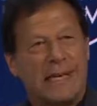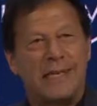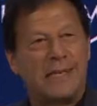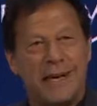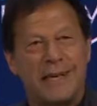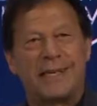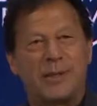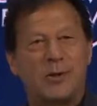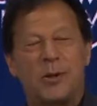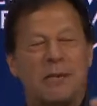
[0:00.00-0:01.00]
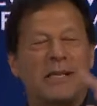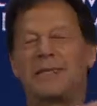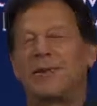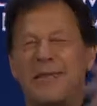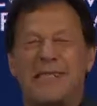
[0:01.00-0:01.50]
insulted so
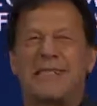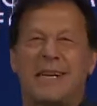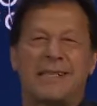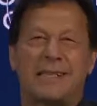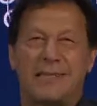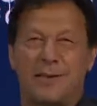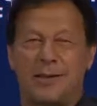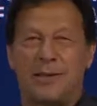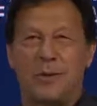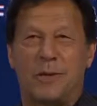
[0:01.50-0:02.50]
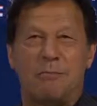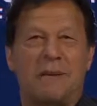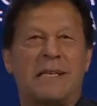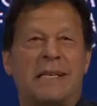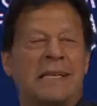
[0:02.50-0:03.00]
much. Not insulted is not the word,
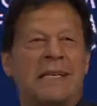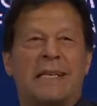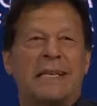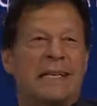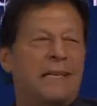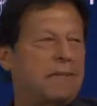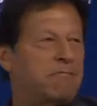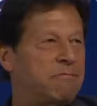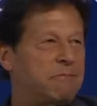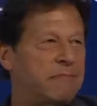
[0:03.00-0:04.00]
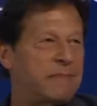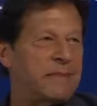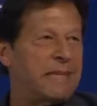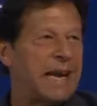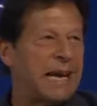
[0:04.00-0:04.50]
but
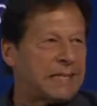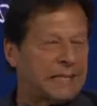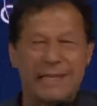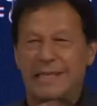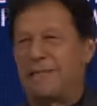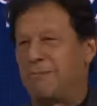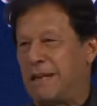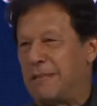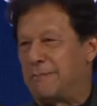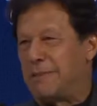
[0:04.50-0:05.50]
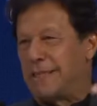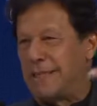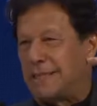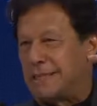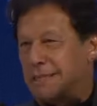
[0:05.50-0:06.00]
lacerated by the
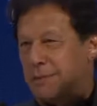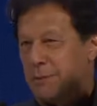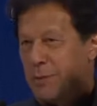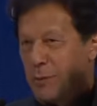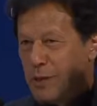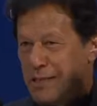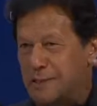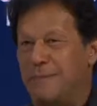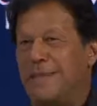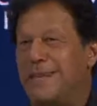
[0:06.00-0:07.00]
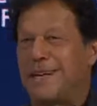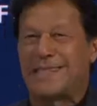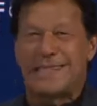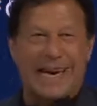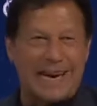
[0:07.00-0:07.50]
media. The way the media
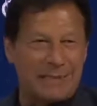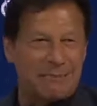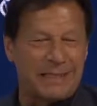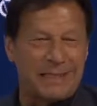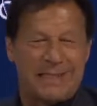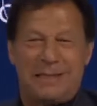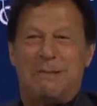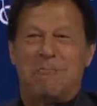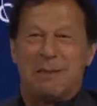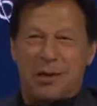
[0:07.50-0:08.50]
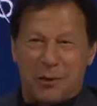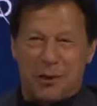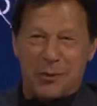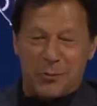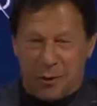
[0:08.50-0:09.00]
has attacked me,
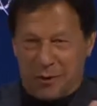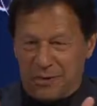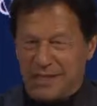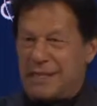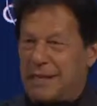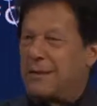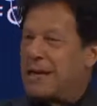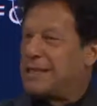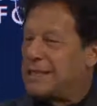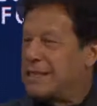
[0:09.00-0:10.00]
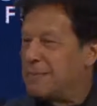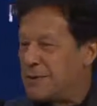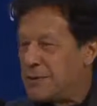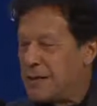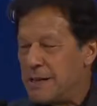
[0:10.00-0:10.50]
because of the stabilization
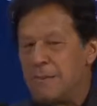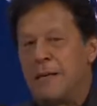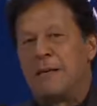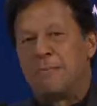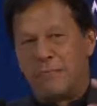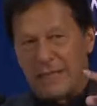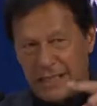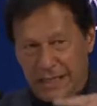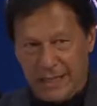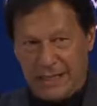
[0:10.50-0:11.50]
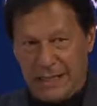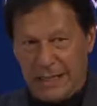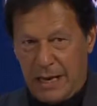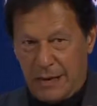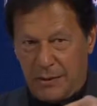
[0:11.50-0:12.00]
program. But this
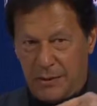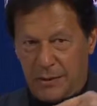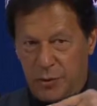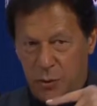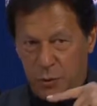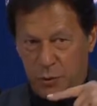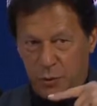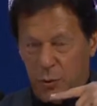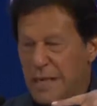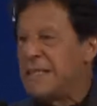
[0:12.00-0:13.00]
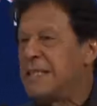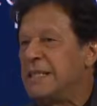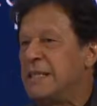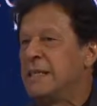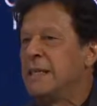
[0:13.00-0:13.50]
now,
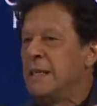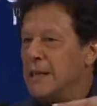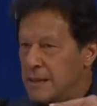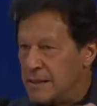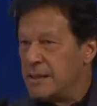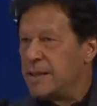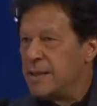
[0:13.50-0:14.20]
2020, is the